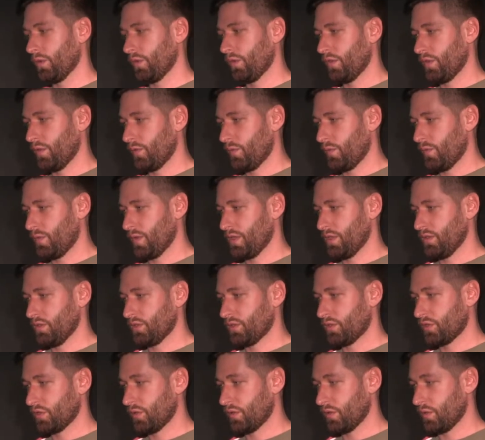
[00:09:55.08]
the field,
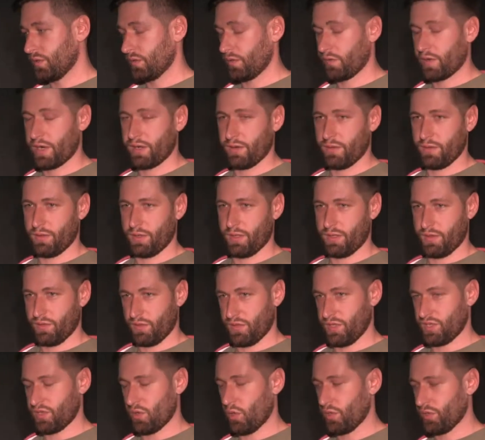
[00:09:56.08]
right
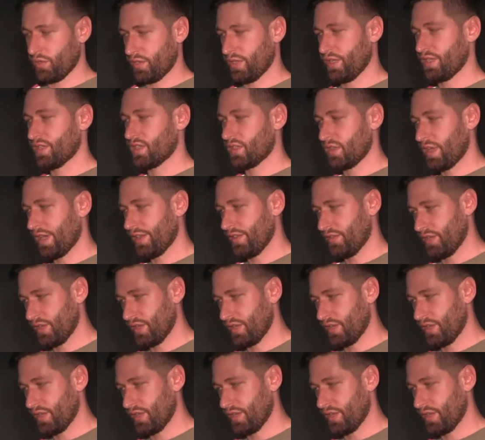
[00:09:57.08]
on this slide,